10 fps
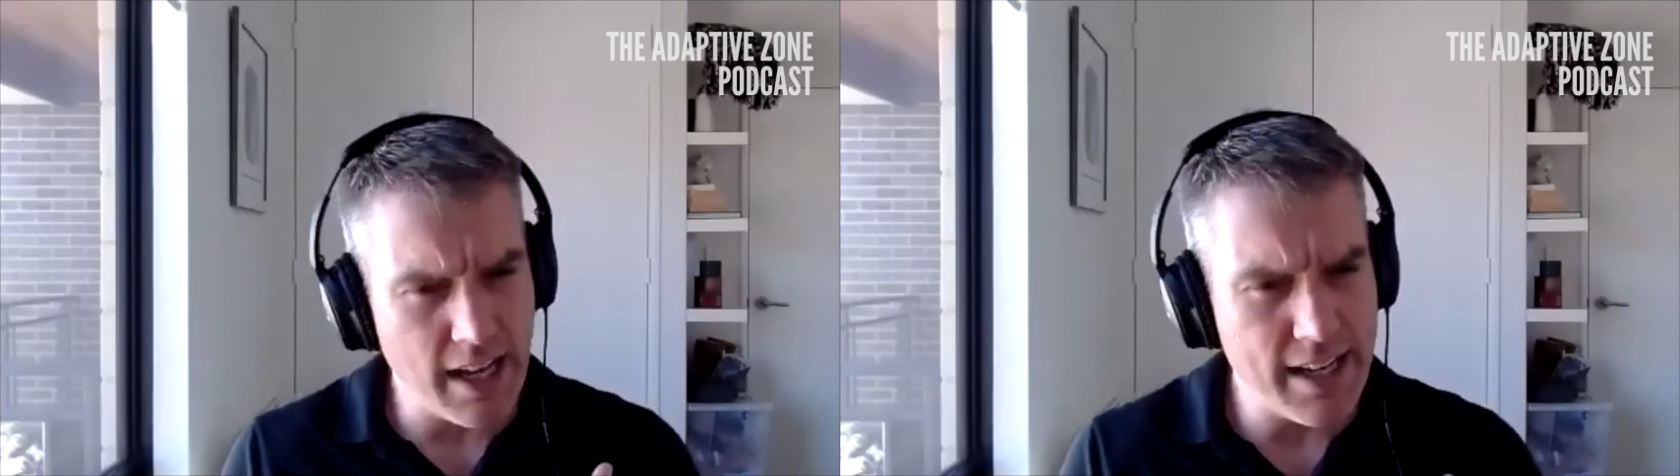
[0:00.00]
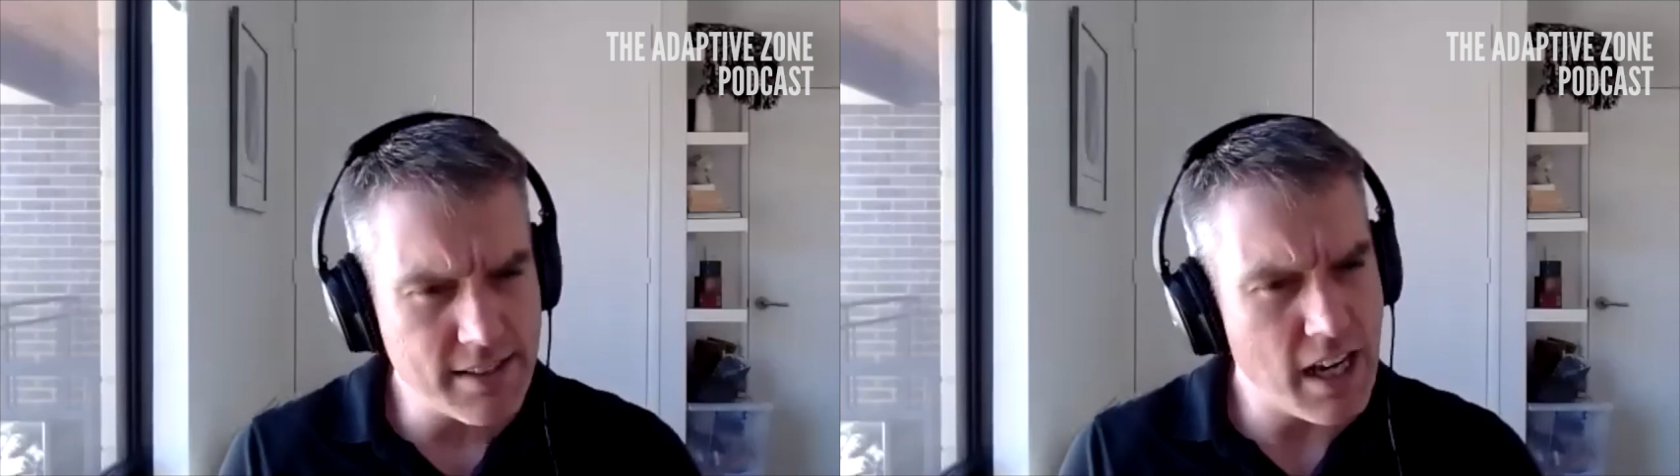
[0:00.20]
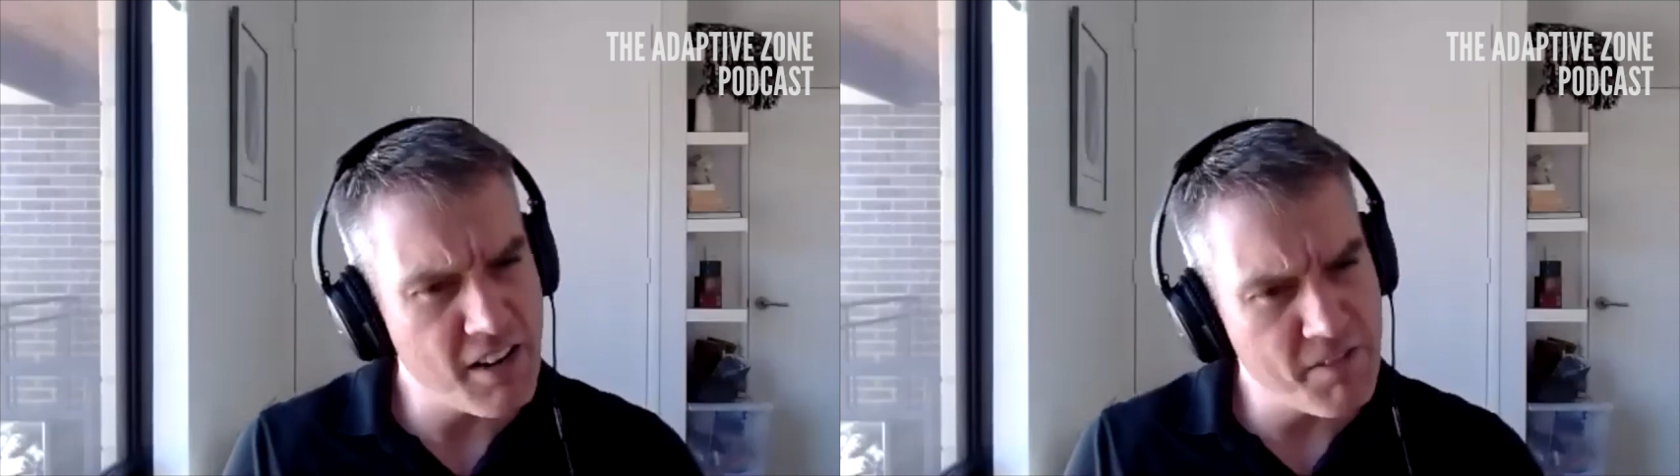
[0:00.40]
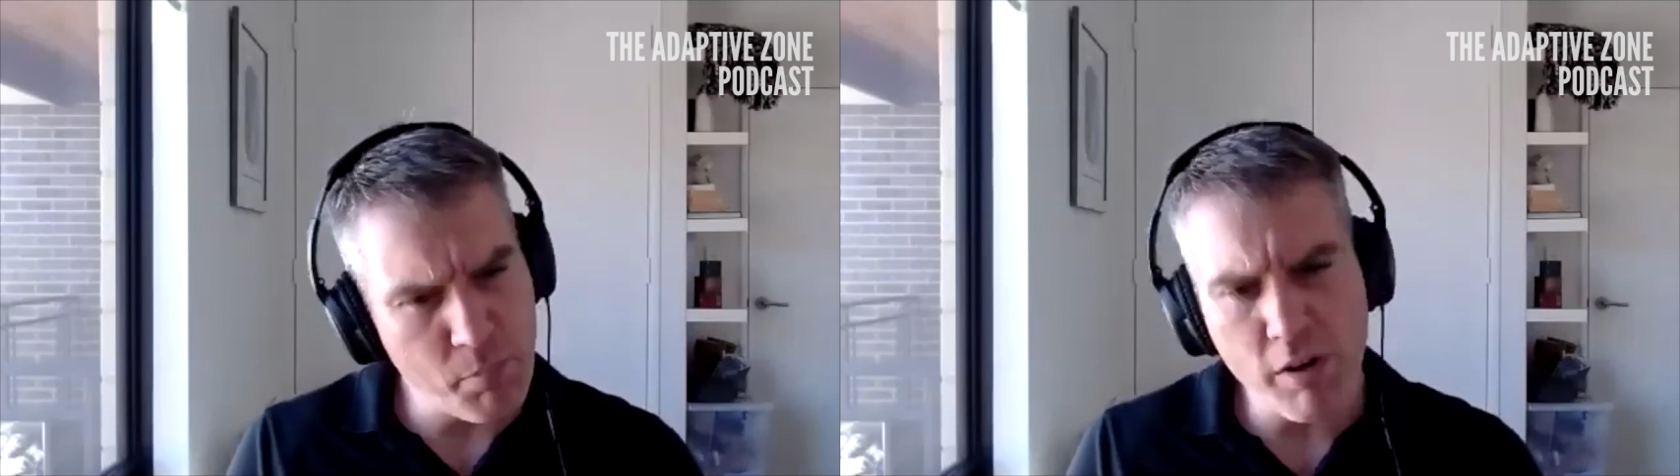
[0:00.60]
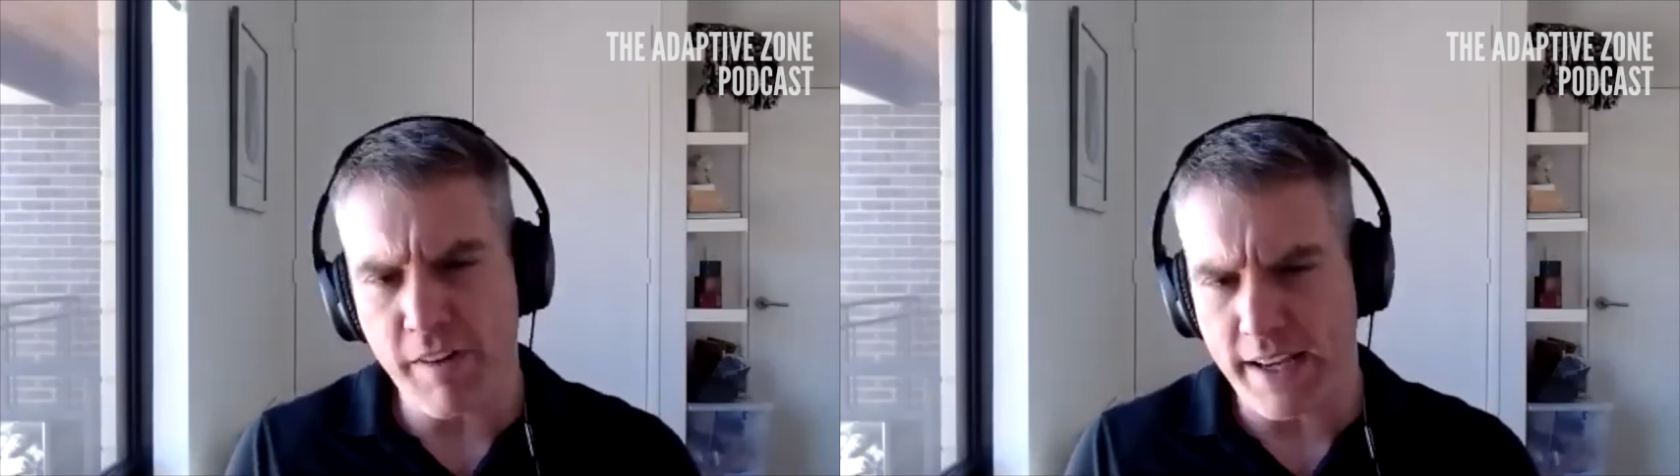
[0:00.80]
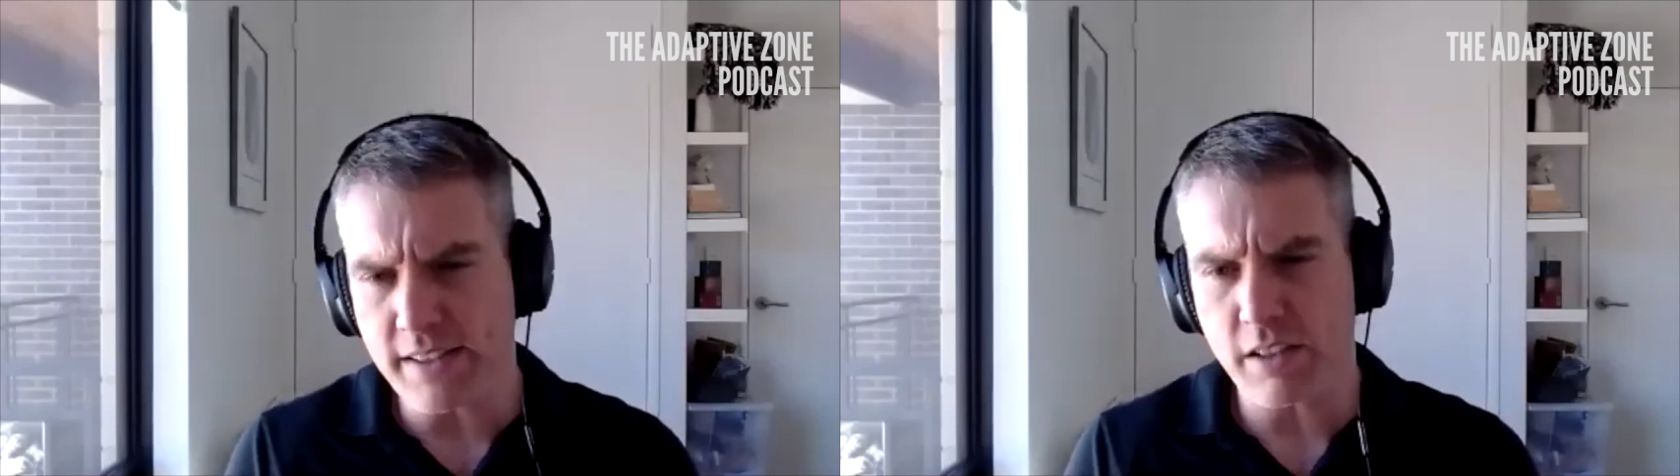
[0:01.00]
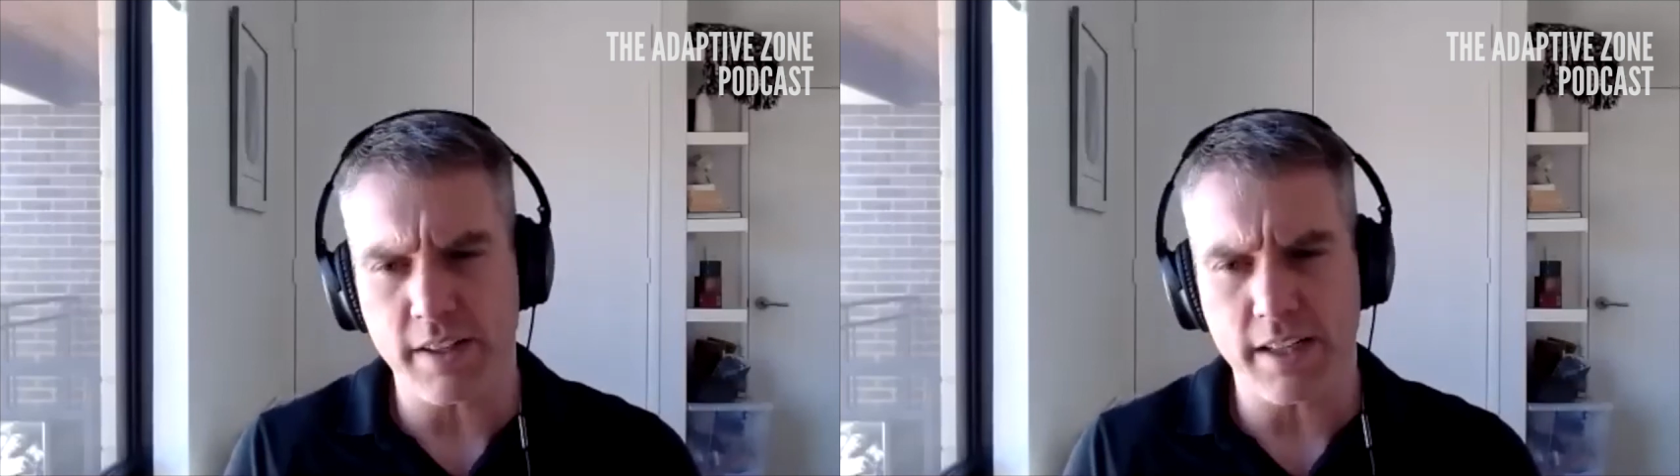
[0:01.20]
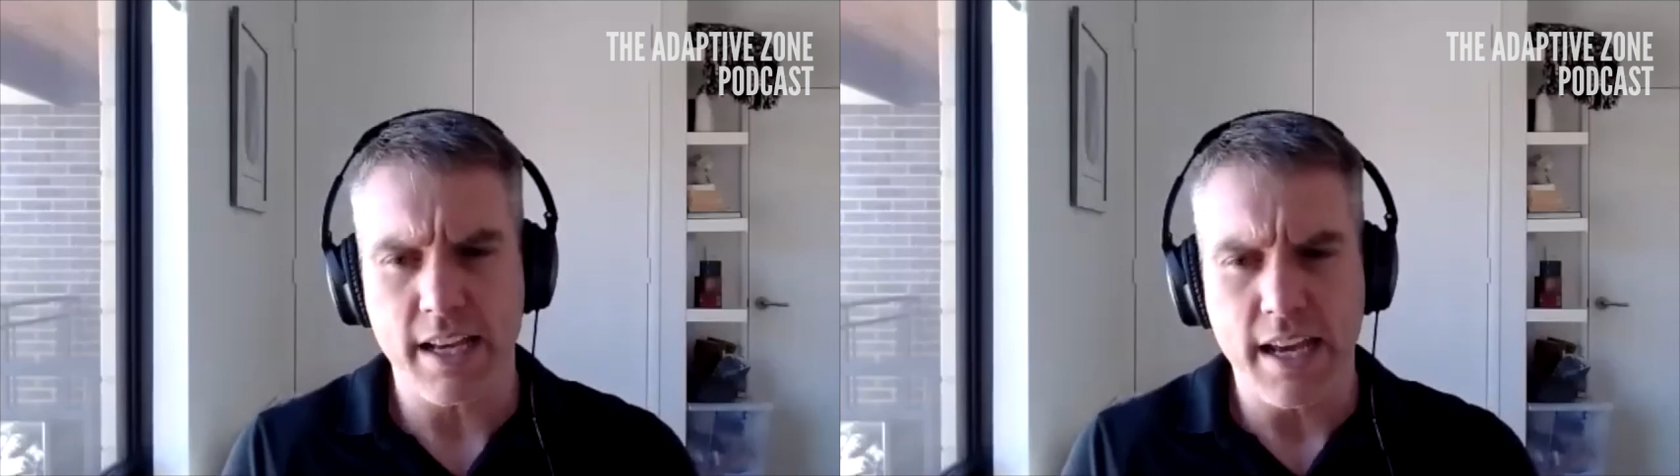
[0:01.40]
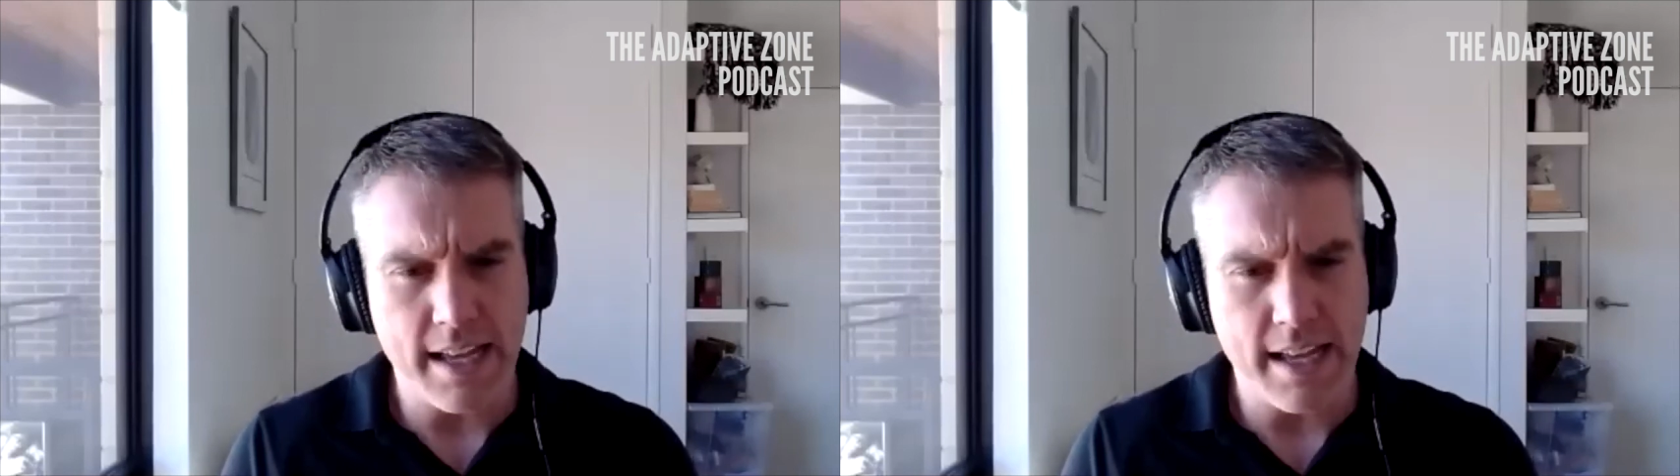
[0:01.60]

it is kind of pervasive and it's,